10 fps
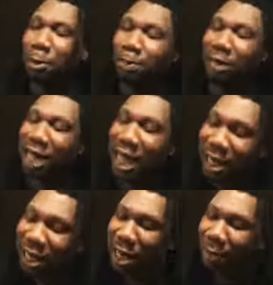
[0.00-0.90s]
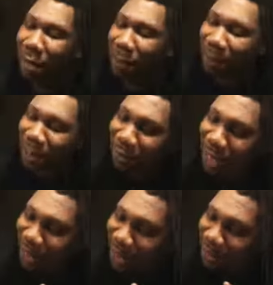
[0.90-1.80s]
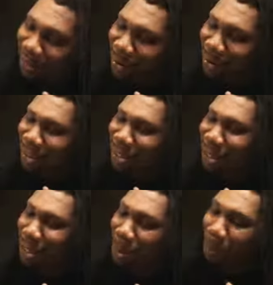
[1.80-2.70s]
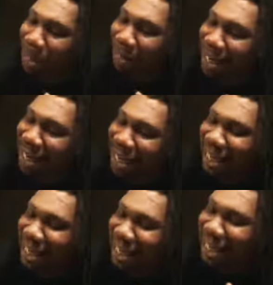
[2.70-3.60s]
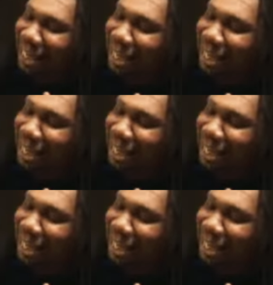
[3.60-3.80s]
so to put a, put a period on it real quick, there's a little period here.